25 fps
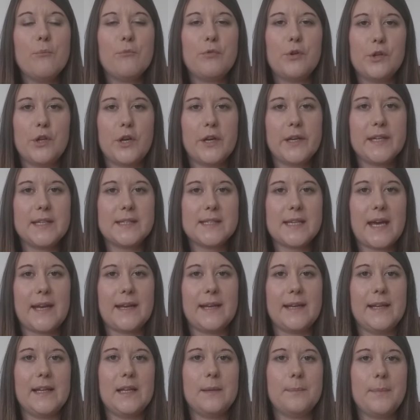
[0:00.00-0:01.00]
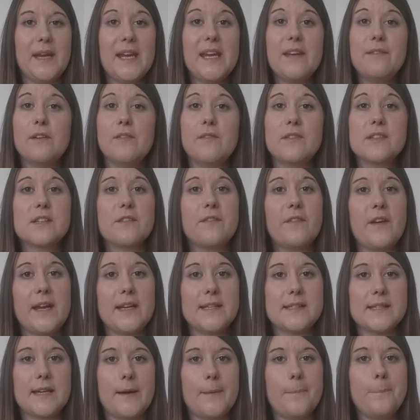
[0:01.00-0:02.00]
prolong your tan a little bit, even if it's a
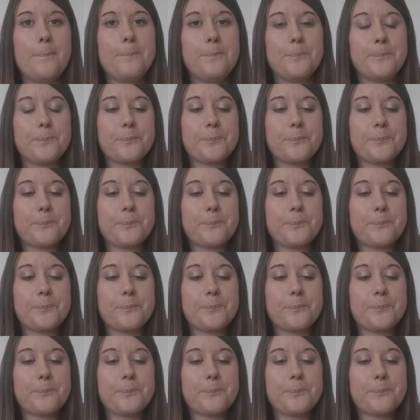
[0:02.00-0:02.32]
fake tan,